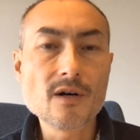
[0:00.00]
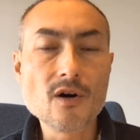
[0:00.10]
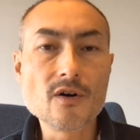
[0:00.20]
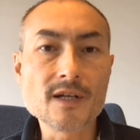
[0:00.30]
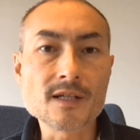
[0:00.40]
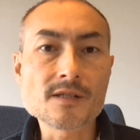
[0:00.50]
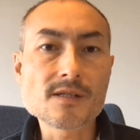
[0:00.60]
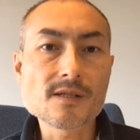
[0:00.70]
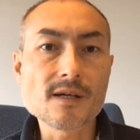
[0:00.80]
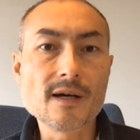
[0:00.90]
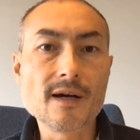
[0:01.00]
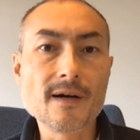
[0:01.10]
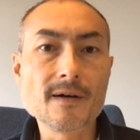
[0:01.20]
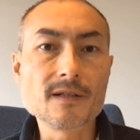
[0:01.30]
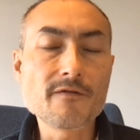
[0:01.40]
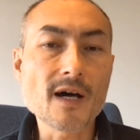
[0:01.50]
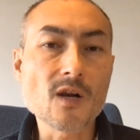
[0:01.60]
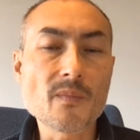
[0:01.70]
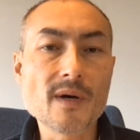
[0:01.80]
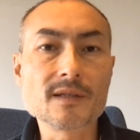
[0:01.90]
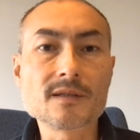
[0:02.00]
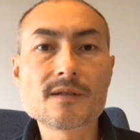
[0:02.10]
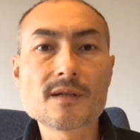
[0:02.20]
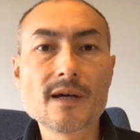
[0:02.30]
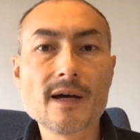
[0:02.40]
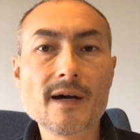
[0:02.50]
earnings development